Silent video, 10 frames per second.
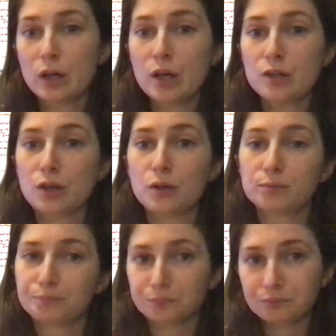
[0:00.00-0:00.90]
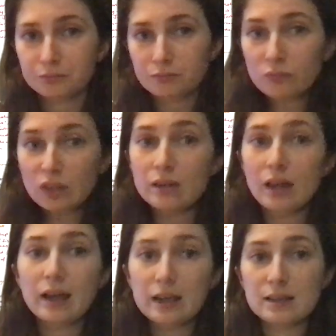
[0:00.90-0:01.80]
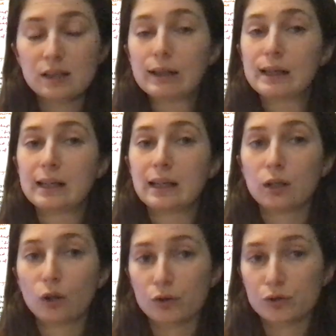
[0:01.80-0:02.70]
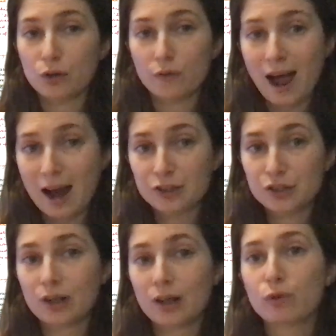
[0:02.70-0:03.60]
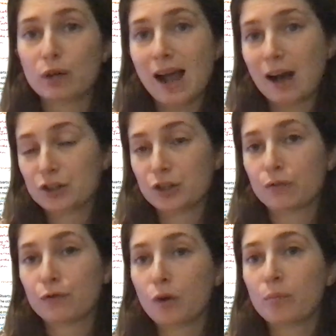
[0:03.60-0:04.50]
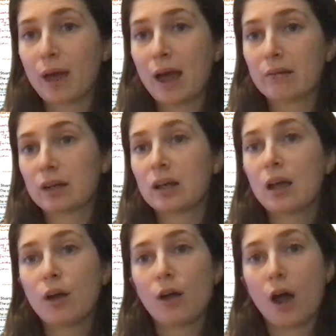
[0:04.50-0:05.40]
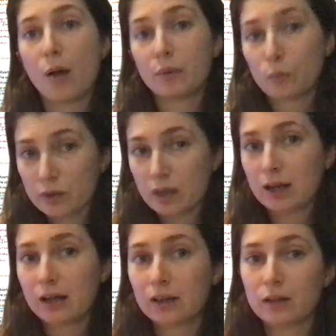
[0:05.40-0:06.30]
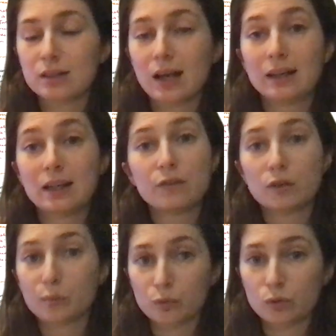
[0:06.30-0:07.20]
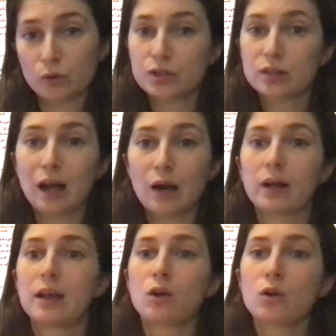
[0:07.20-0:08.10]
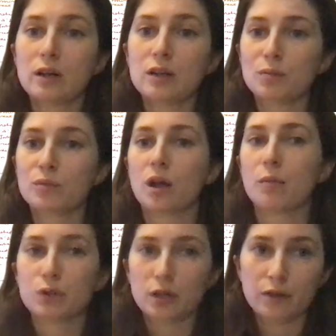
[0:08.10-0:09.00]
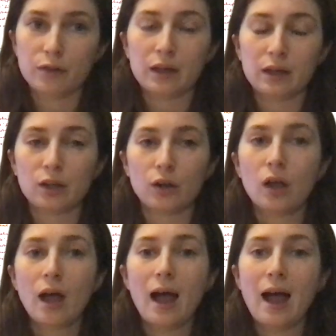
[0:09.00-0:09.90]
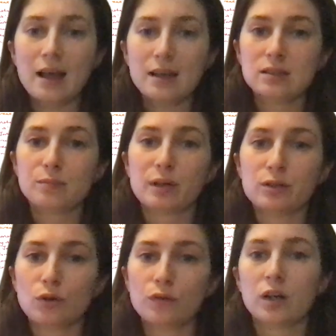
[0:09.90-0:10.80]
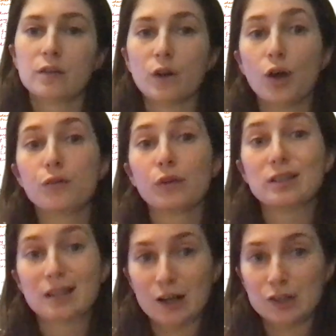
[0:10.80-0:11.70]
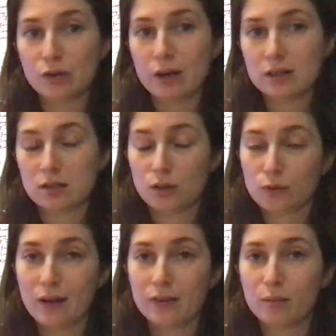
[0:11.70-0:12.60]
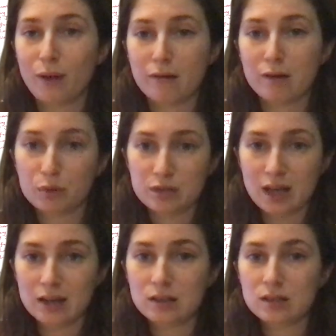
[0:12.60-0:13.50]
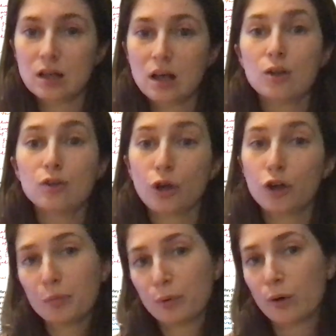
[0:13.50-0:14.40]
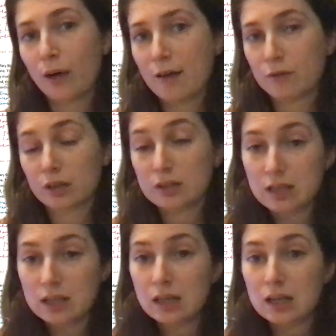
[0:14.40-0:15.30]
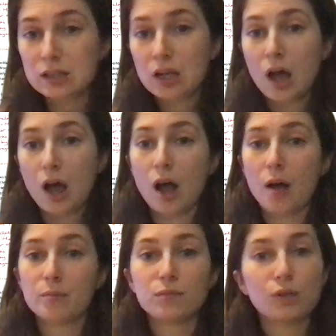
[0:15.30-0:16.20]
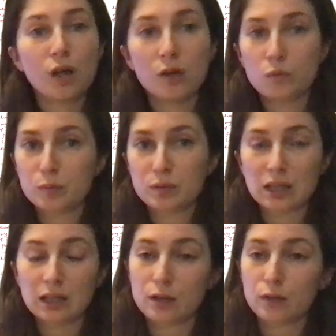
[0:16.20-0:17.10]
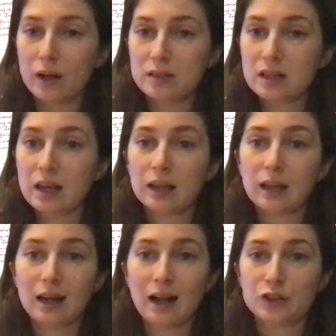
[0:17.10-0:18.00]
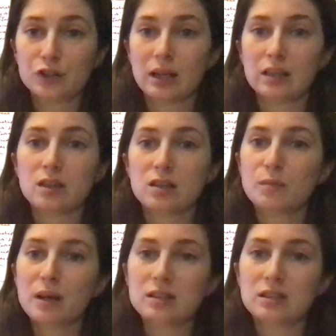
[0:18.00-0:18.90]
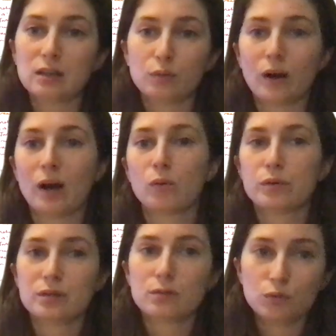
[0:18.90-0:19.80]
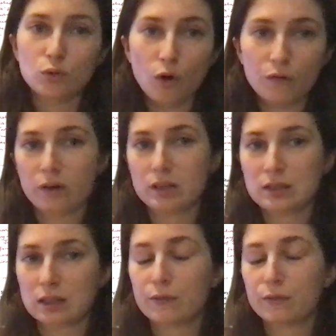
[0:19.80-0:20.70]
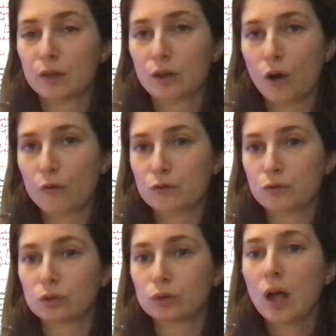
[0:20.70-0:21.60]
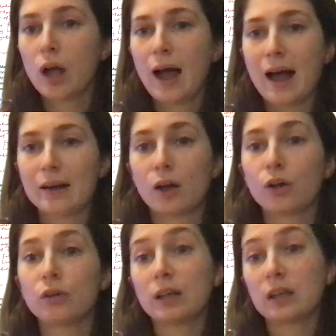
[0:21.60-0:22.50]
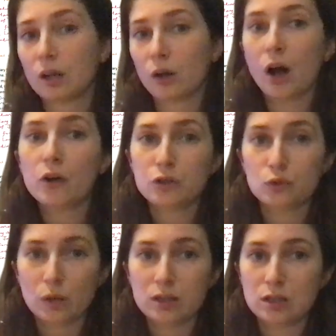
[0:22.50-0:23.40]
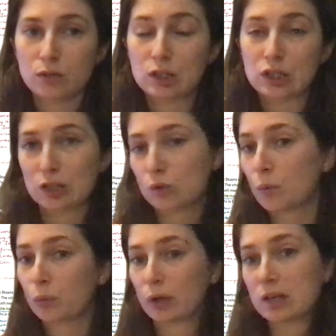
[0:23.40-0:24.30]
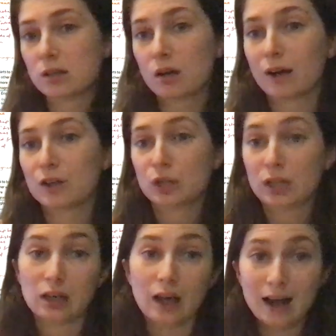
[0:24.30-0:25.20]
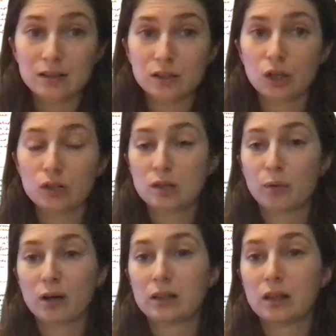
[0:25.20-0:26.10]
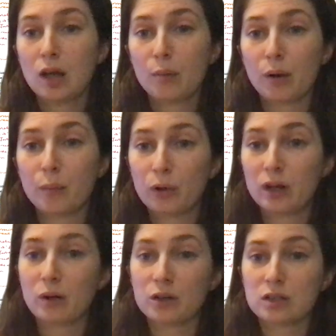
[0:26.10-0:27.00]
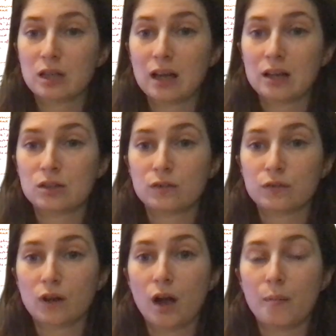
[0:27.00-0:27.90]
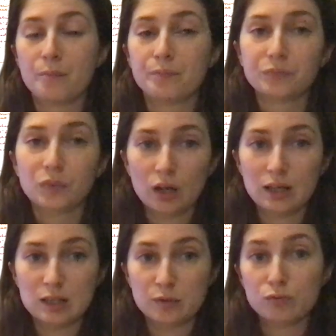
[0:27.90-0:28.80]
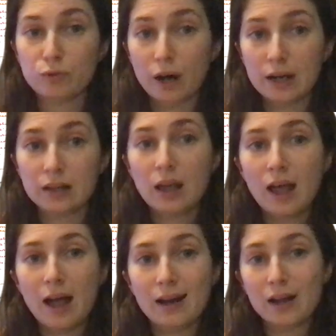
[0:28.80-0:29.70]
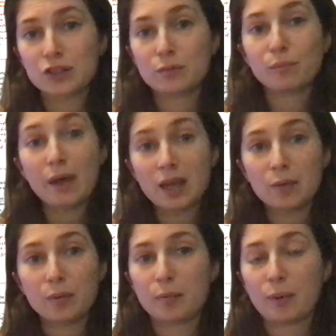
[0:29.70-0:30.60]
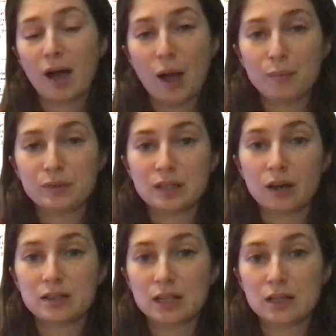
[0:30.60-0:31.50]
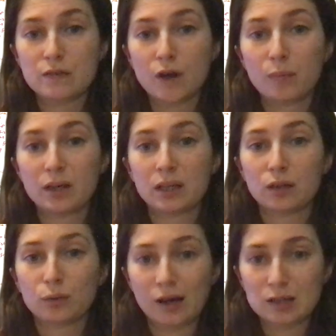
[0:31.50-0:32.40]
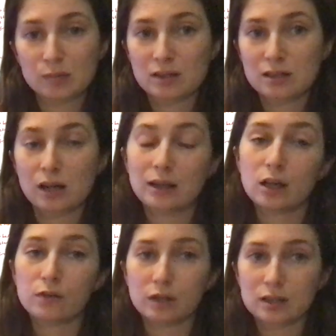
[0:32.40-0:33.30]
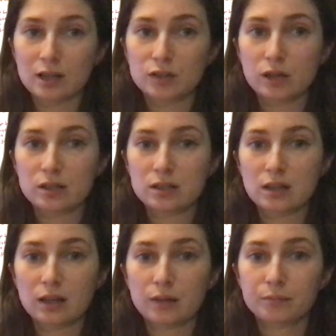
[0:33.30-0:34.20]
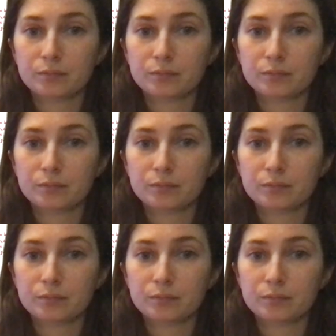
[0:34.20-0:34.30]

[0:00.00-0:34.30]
So there is clearly a lot of action and reaction from Mary um, within England and even abroad. Now, in Orange, I'm, I'm trying to think, you know, has Bindoff kind of over exaggerated the threat that Mary presents? No plot ever exceeded, um, none was particularly threatening, and actually the domestic threat was not very significant after all. And only, you know, 123 Jesuit priests are actually executed by, by pretty much the end of um, Elizabeth's reign. And actually, maybe perhaps the idea of her being a threat has been slightly over exaggerated here.